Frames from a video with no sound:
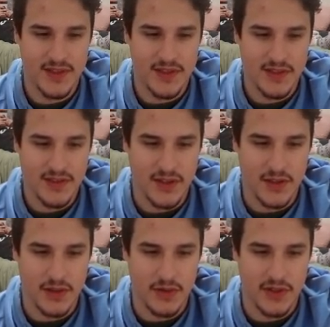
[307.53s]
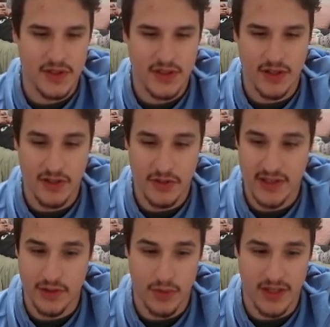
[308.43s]
So you also
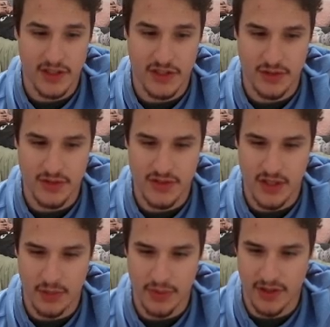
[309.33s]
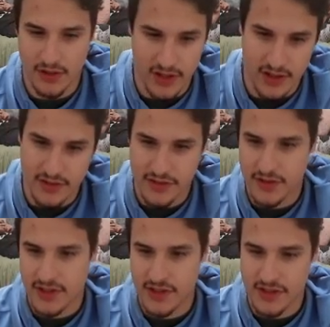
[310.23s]
get the running shoes pretty early on, so
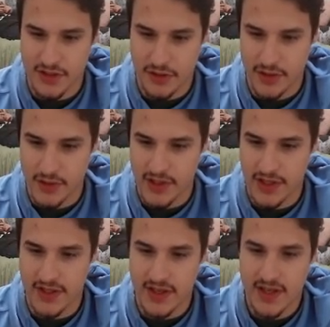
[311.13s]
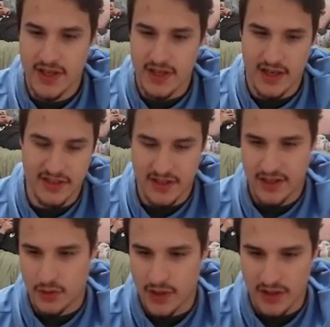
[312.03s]
you can just turn those on. There's a lot
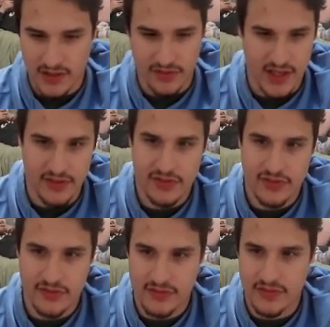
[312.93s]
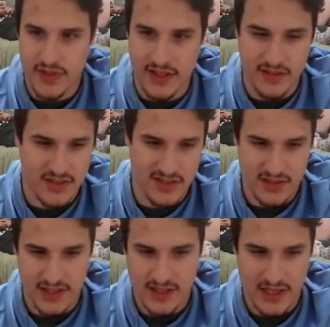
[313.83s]
of quality of life things
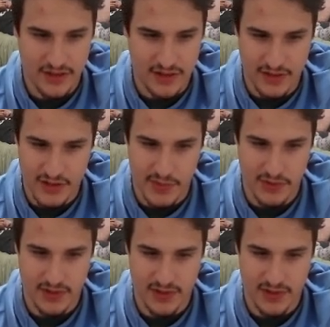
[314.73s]
like that interspersed throughout the